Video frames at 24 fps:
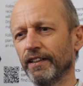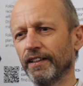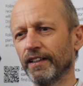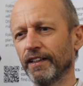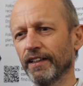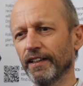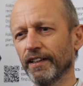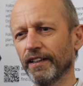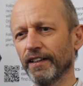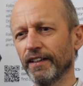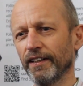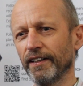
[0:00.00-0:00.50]

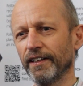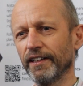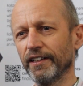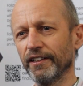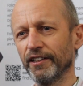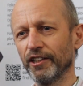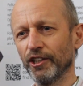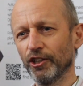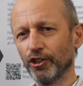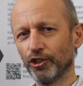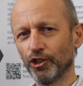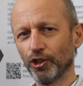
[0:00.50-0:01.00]
in
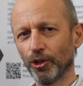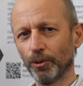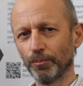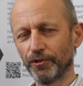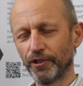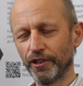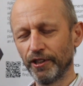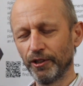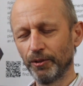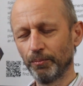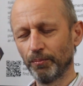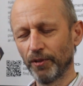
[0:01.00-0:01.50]
the
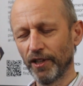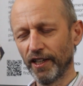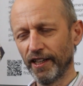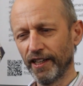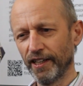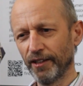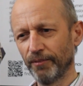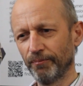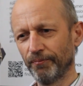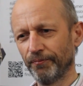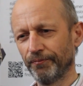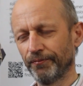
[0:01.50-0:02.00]
adopted
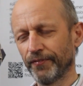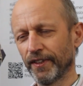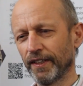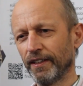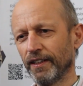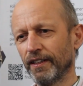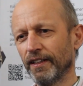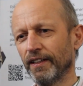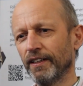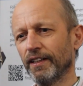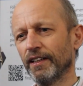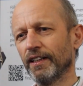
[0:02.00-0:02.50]
plan,
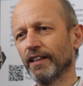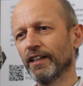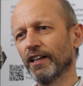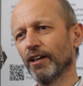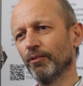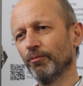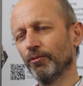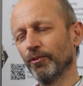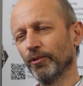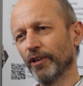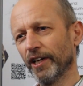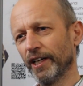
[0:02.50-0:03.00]

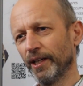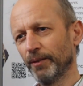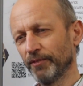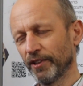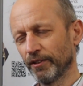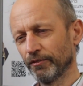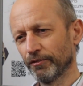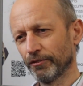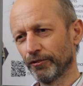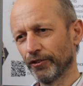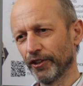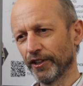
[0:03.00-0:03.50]
and we're
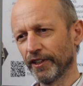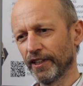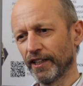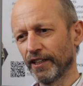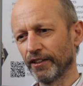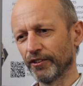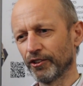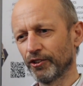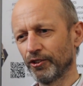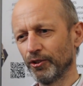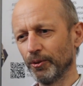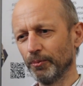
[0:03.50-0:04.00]
aiming for
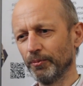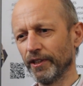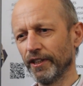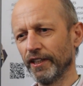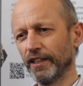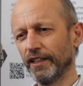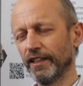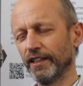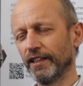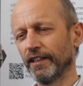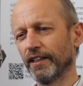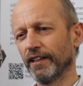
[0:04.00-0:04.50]
that to
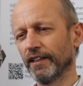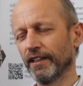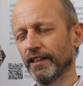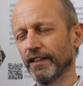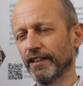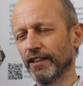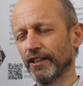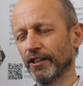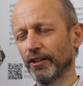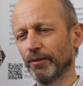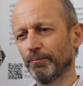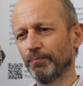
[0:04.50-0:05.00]
be
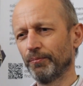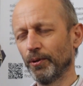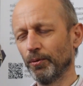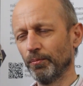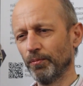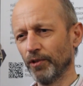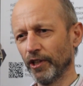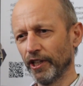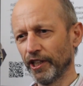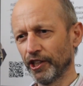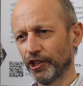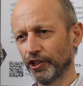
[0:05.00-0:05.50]

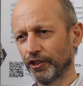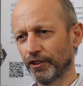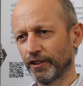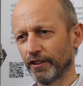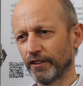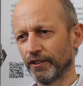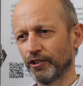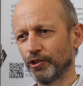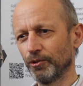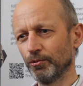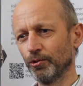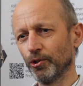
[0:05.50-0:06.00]
published
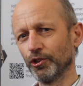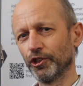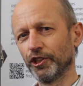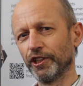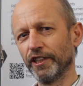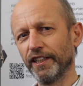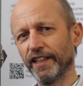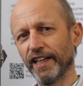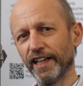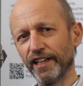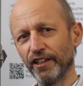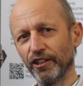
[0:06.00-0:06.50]
towards
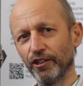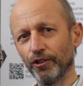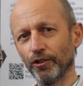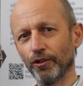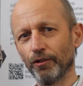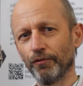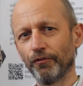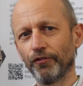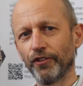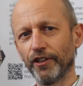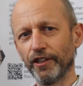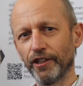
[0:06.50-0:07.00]
the end
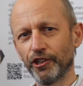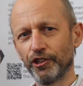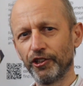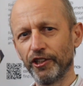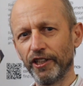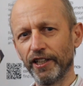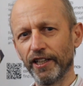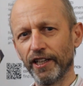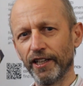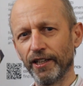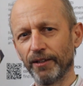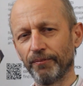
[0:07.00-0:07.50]
of this
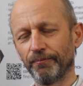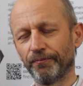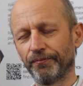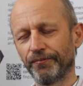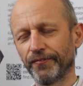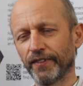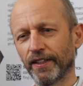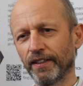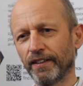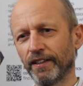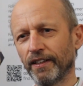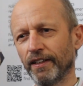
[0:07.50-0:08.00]
year.
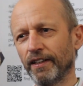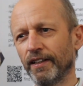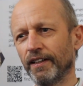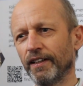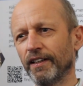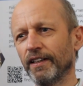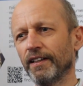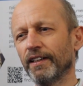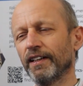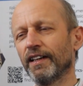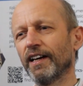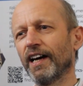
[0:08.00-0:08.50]

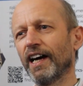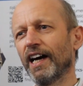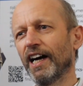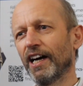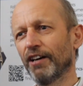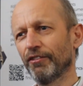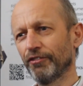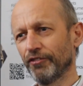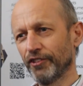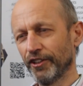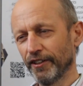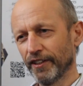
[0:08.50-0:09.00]

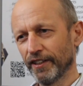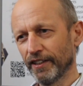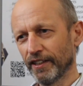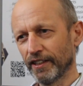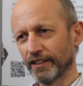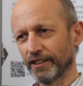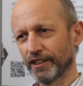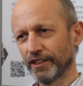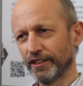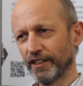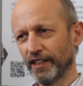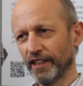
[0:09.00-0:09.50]
After
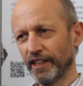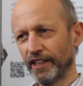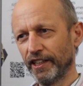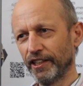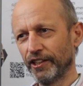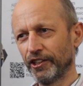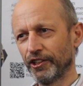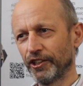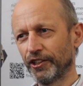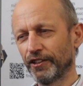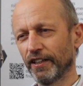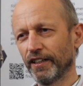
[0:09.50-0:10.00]
that
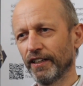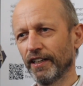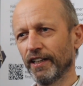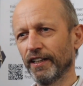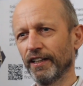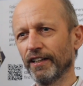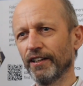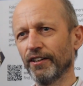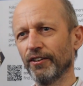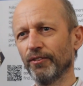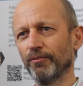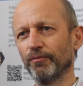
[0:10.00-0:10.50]
stage,
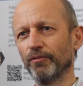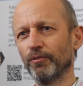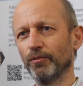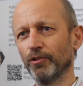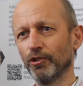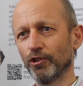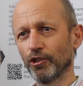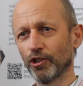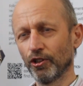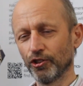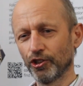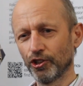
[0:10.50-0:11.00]

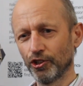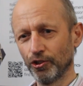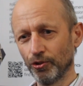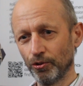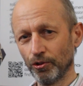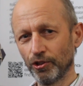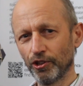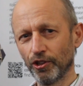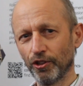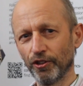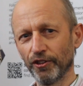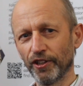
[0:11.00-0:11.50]
we'll
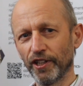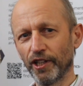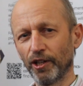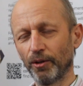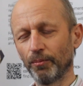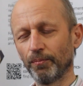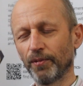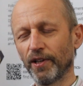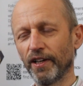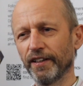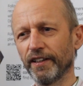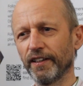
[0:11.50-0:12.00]
consult on
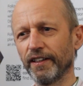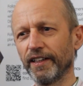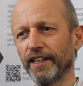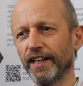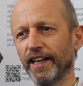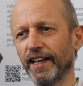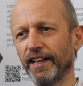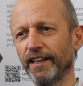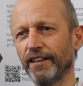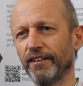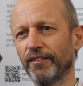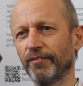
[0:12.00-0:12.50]
that plan
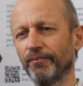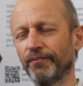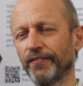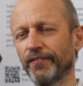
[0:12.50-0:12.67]
again.